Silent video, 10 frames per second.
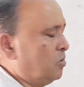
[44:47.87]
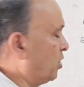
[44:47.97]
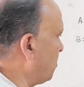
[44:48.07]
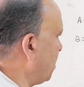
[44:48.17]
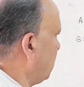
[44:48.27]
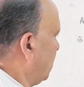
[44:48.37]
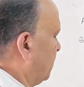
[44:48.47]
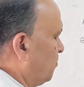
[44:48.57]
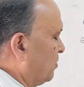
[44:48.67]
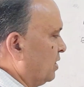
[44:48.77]
You
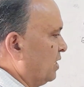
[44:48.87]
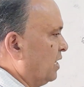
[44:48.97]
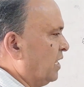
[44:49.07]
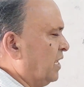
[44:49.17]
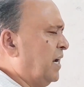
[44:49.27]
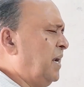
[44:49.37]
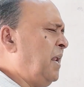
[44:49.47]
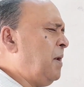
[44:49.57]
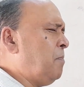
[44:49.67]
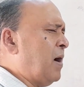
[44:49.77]
remember,
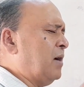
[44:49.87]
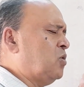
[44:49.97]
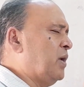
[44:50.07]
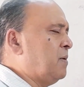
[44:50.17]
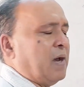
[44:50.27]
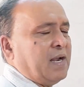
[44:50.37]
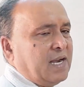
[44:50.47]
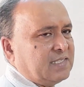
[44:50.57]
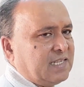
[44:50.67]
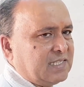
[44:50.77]
any two
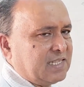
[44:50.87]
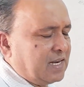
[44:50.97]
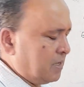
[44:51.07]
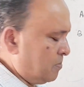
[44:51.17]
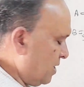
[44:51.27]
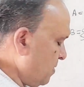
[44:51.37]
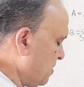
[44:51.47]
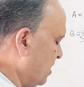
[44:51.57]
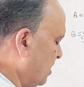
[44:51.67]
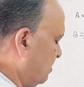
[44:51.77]
infinite sets are given,
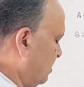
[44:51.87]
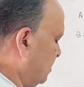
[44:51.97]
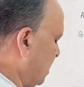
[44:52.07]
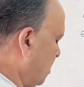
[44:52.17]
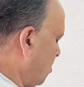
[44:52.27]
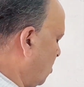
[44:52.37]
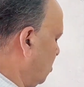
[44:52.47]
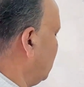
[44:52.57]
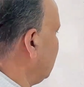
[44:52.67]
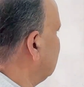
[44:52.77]
these are
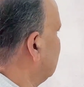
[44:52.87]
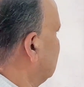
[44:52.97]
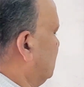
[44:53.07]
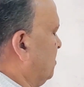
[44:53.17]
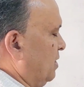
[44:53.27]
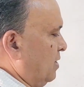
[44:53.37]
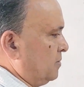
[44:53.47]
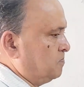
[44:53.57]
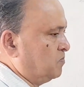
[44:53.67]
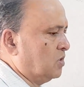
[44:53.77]
always similar.
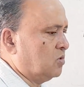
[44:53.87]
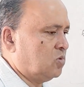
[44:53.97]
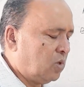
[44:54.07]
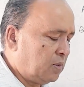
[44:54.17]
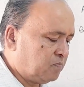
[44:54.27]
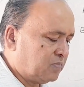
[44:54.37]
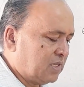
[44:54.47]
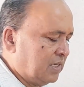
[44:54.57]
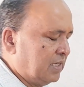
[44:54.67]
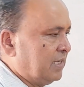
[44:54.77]
So
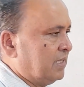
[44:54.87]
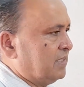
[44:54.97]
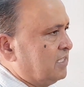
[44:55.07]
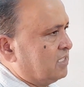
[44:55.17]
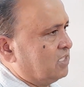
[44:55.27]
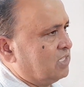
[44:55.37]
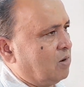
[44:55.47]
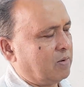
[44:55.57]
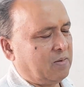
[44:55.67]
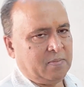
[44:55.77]
this is
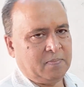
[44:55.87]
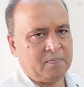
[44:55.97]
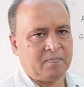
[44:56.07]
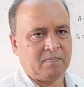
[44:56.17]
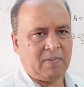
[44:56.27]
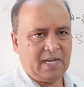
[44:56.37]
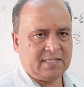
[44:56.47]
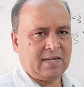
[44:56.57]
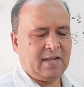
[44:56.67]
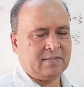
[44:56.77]
our
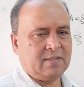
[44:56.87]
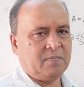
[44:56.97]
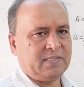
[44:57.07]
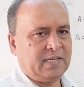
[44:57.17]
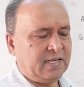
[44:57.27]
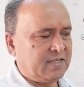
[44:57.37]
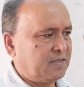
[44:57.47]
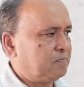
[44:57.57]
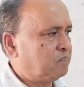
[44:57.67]
first class of set.